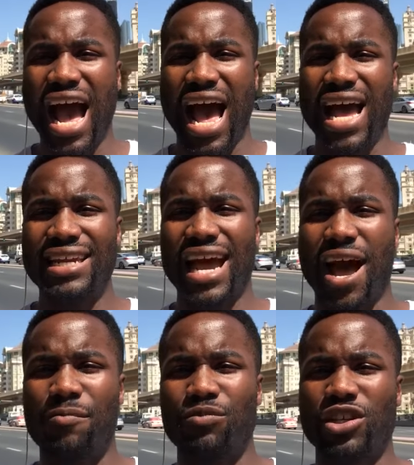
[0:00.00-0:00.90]
and
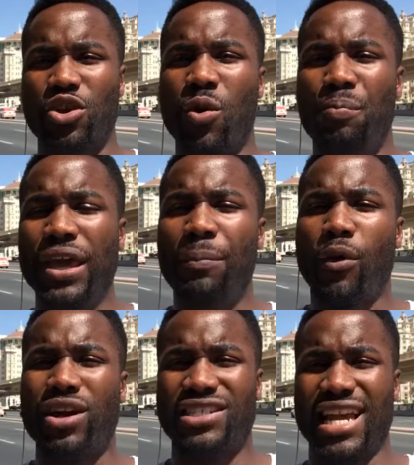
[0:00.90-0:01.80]
um, so
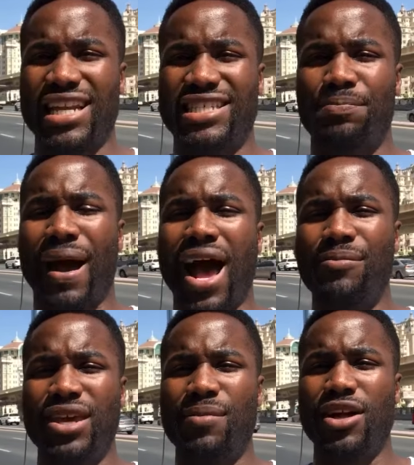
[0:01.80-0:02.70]
people were sending
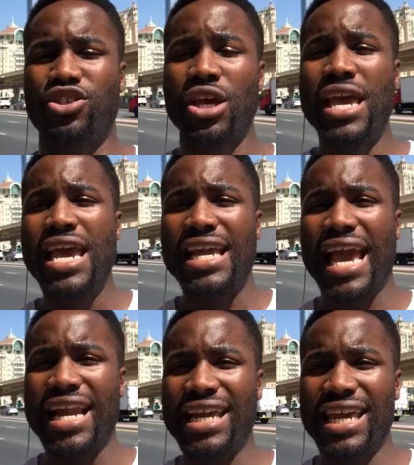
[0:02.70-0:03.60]
spam emails,
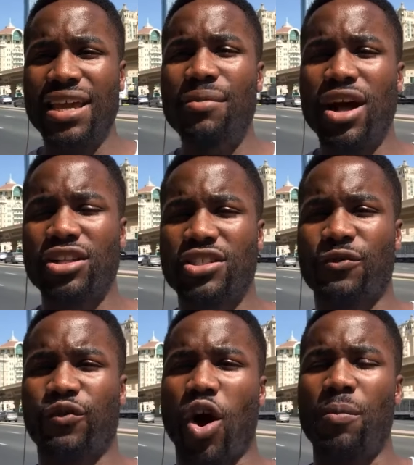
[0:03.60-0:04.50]
getting emails
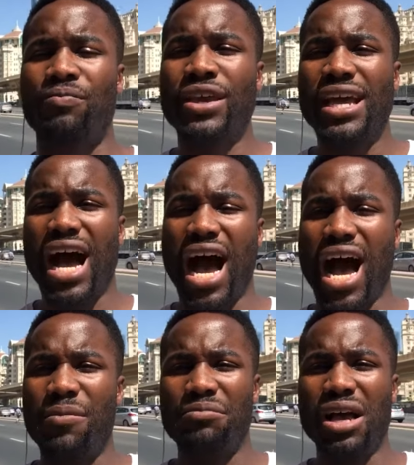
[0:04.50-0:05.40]
from
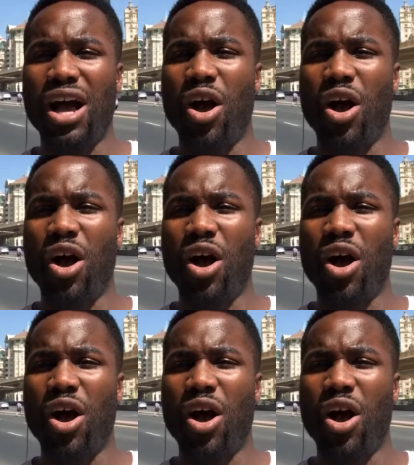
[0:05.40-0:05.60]
um,